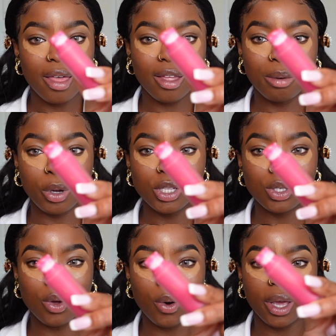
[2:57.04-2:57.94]
Then I'm going to
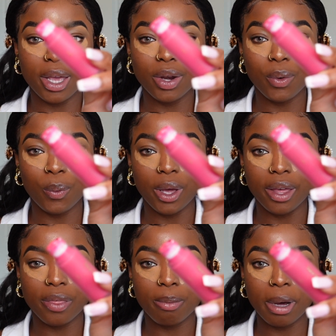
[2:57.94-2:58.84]
go in
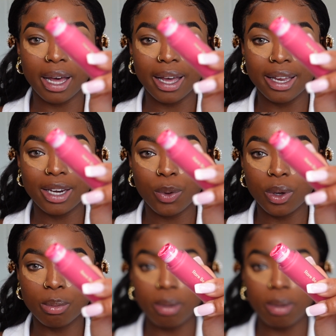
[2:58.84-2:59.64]
with my liquid